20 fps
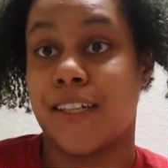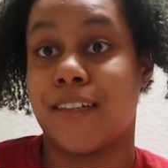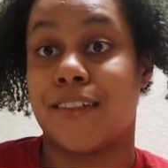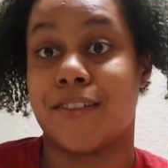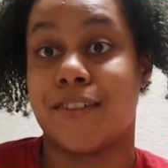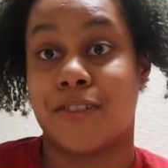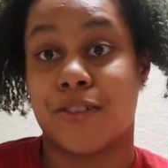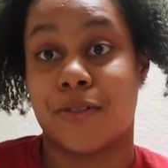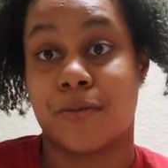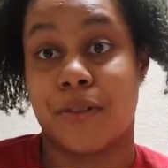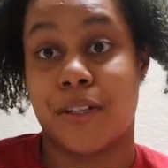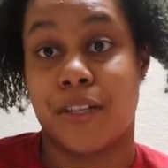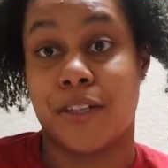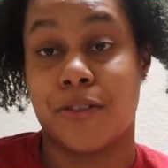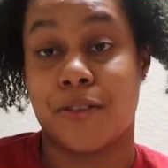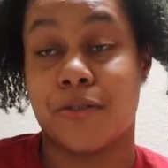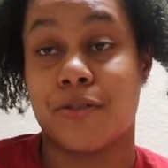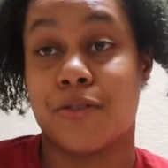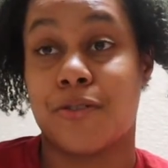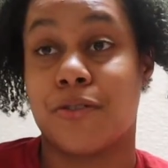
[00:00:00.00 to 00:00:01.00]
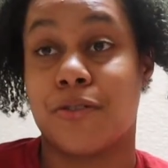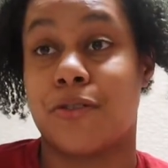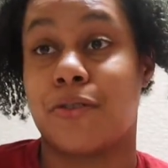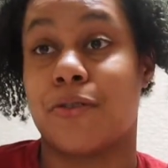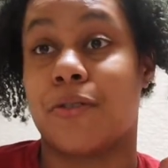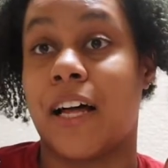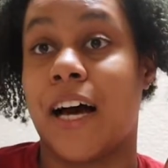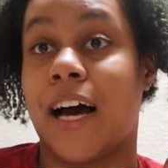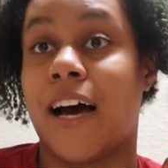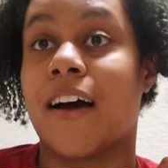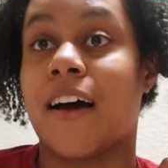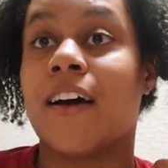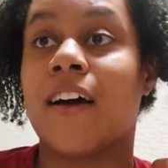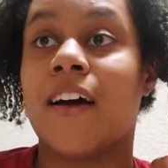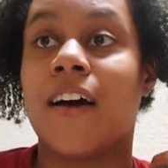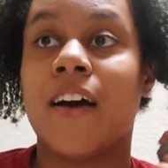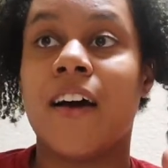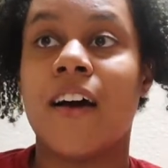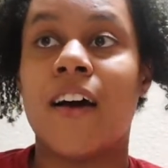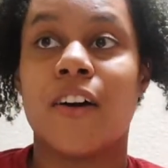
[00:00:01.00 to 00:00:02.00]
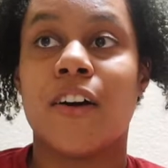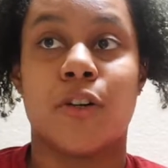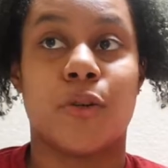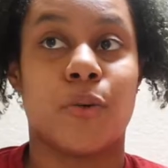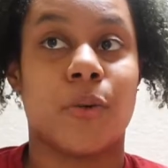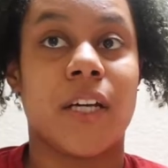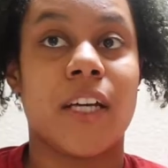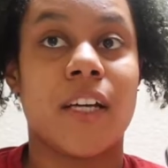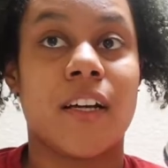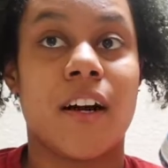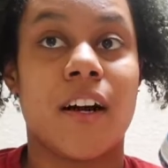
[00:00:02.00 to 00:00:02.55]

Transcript: and this is what i used to do that green